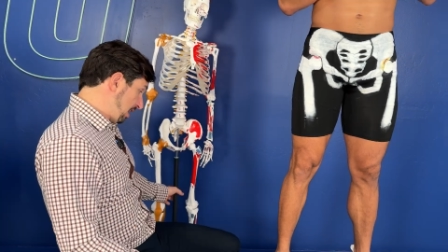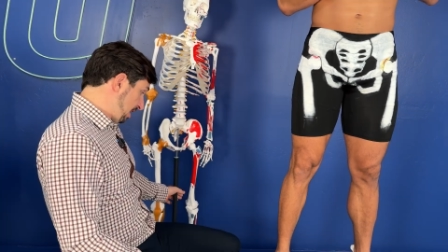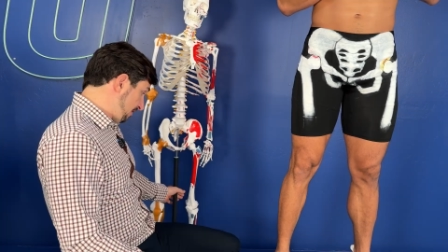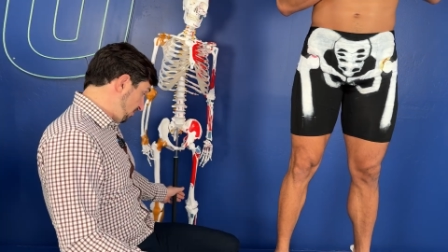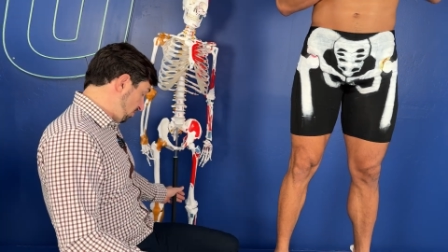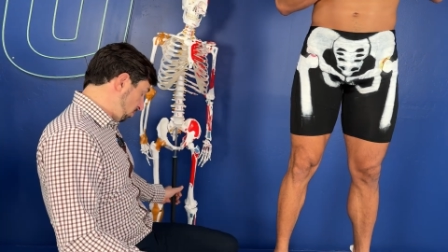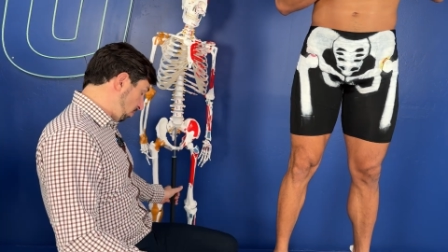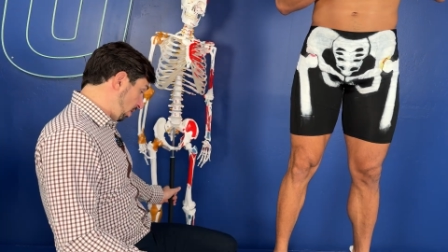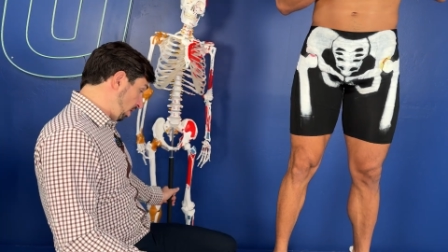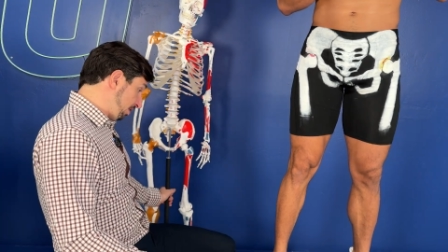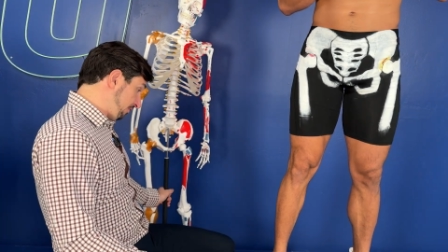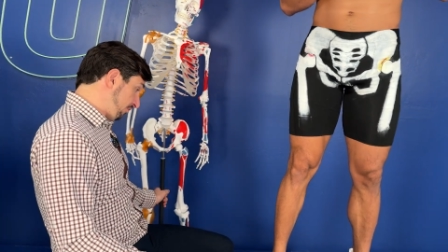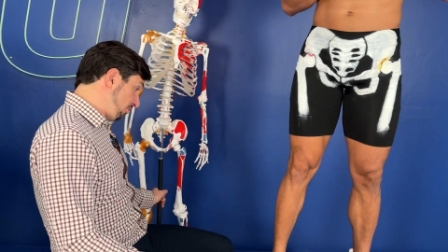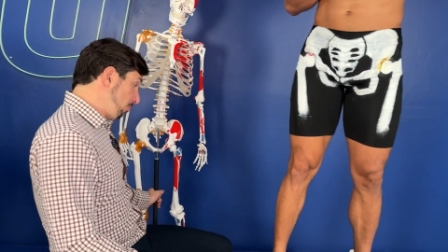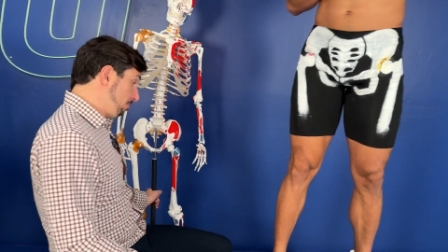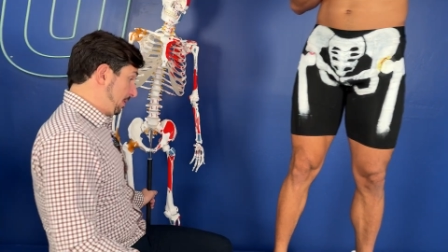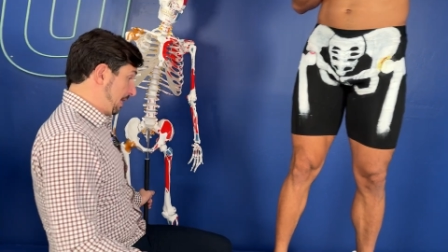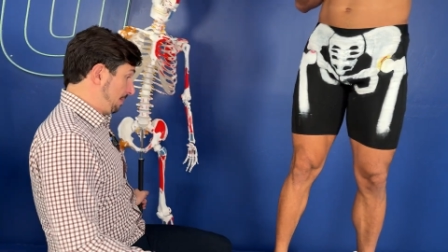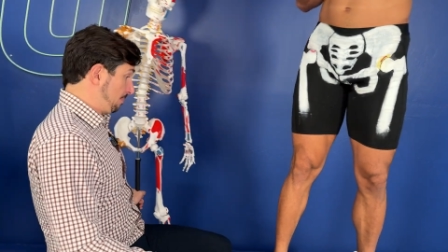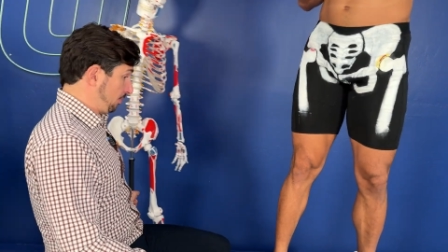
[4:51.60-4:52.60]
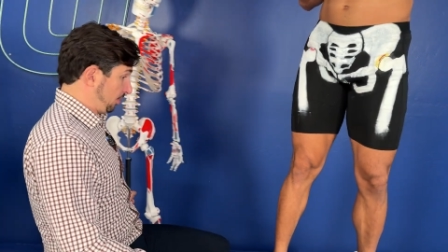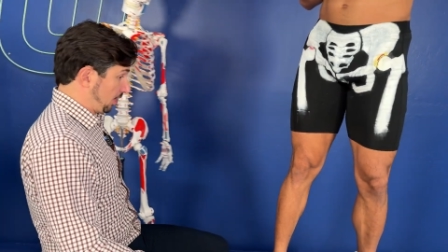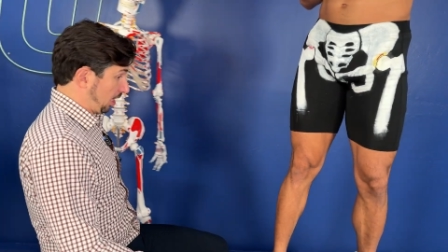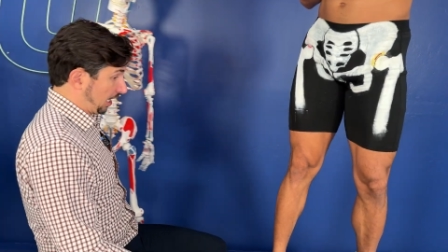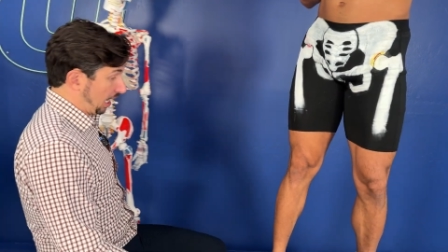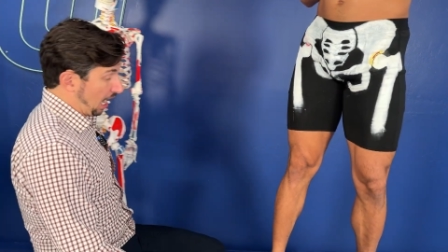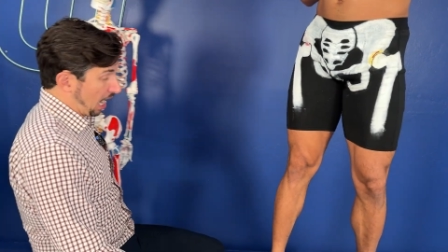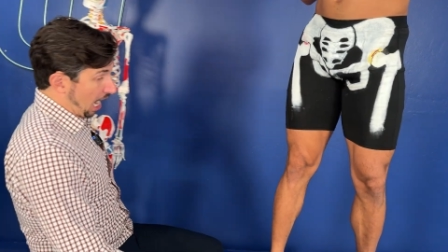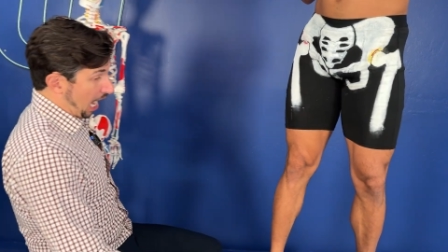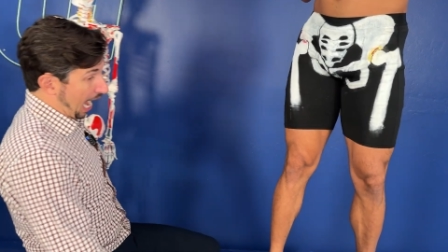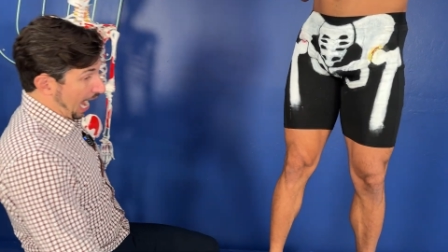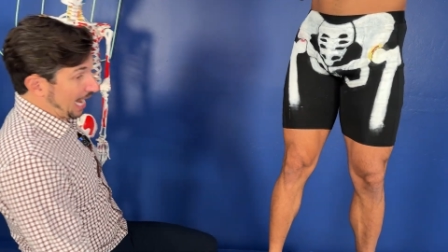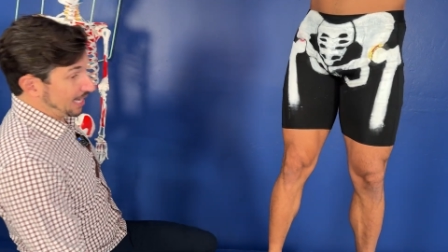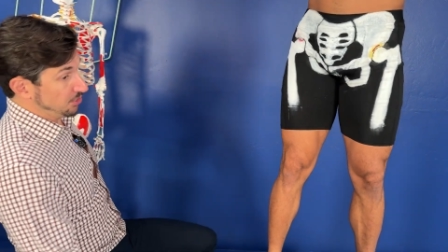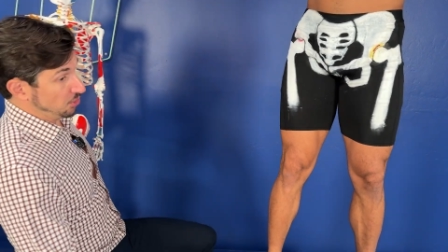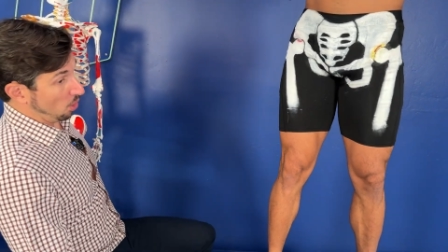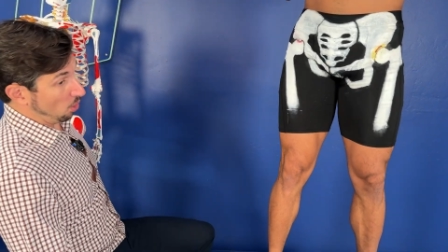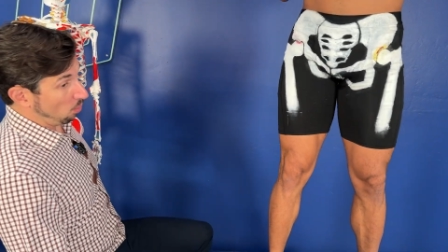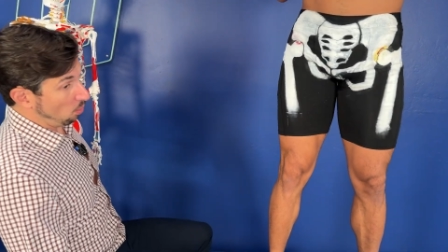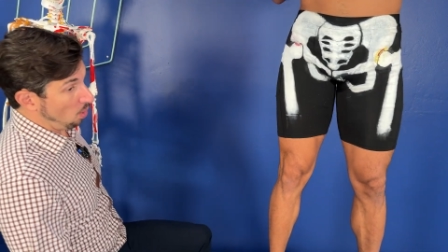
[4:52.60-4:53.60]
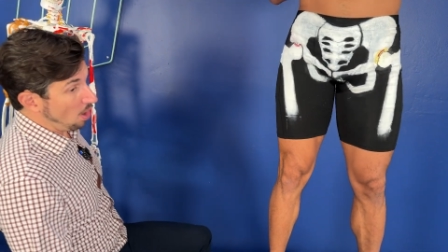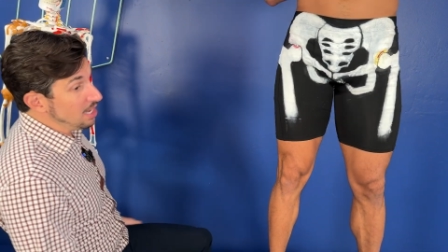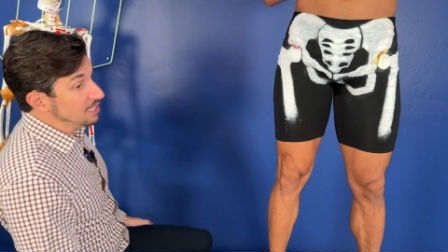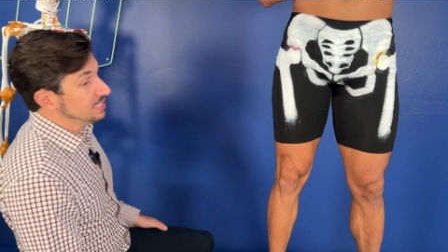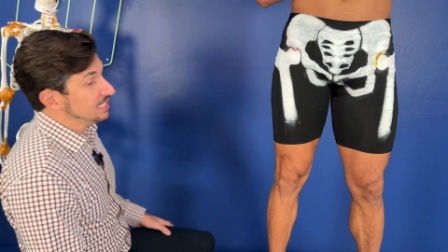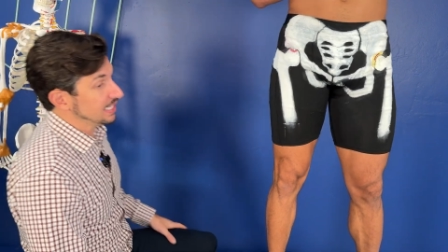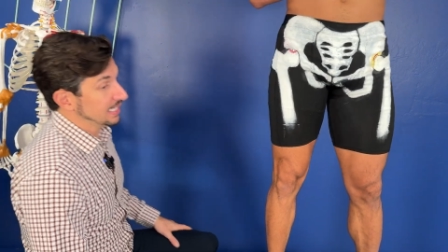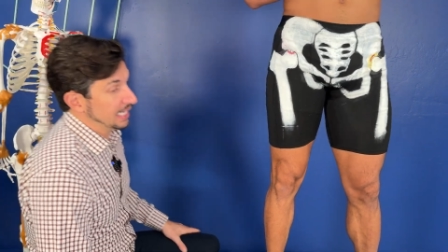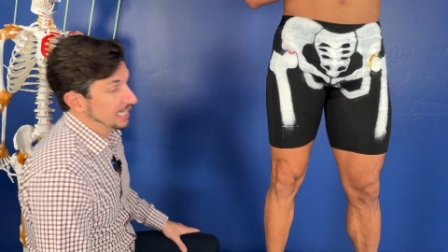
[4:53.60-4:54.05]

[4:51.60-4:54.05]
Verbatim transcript: If you're one of the few people, you're like, I don't want to